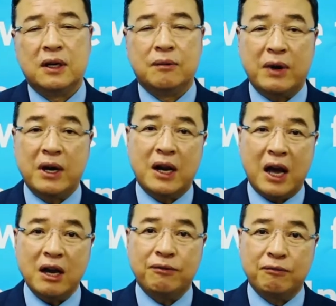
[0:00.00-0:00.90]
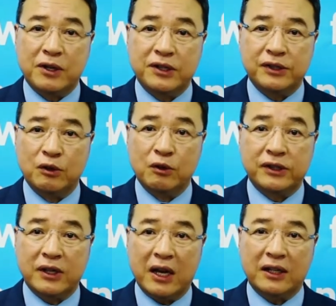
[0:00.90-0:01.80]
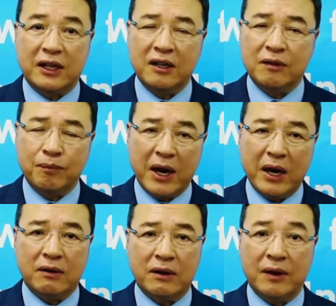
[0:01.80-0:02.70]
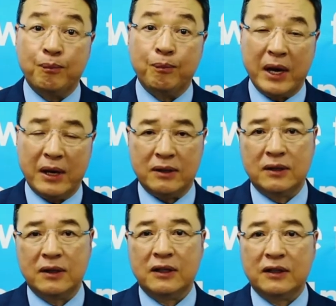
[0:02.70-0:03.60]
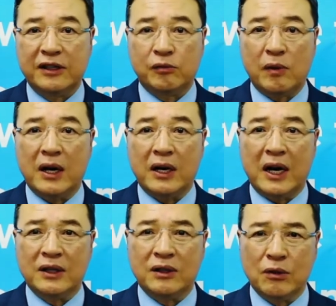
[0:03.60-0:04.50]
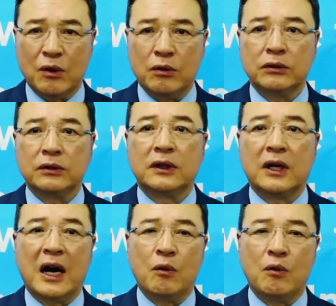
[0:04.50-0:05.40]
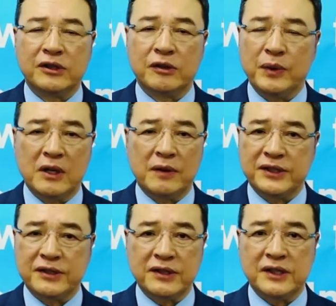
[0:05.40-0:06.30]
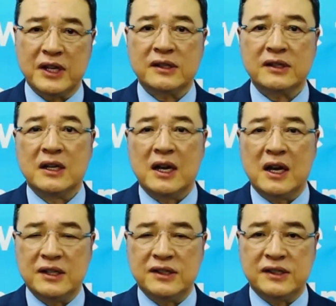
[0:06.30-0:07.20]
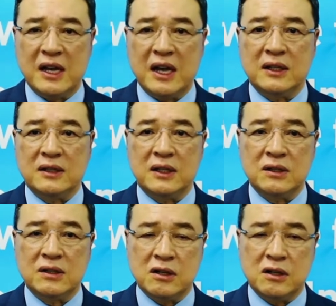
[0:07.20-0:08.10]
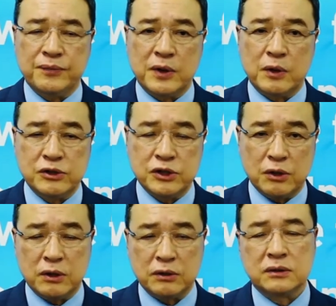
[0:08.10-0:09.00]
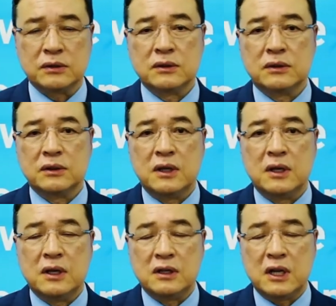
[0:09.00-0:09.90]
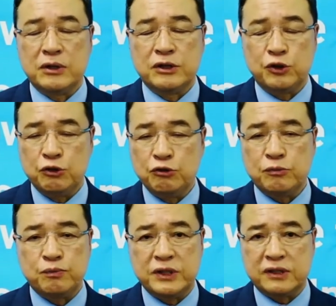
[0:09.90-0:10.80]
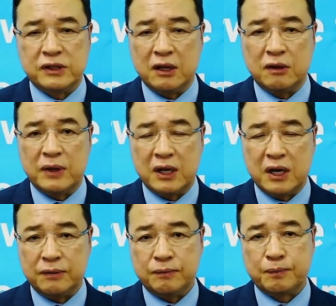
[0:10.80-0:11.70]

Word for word: My life was looks like getting better and better. That's why I thought I was a bit of success and stayed in the comfort zone. That was a huge mistake in my life.